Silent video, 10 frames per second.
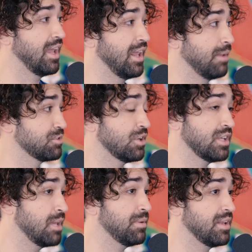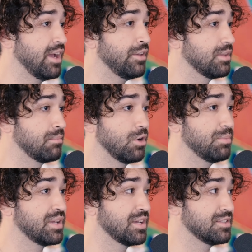and I'm starting to keep an eye on them, bro,
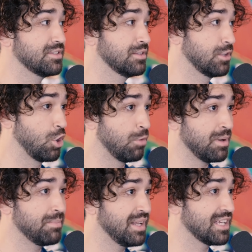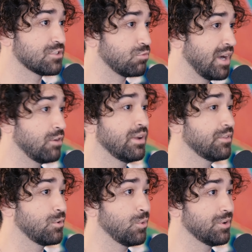because the Copa America is right around
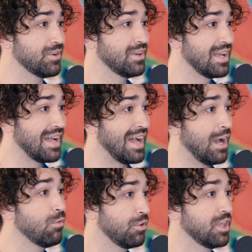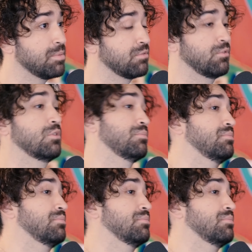the corner. How will they perform?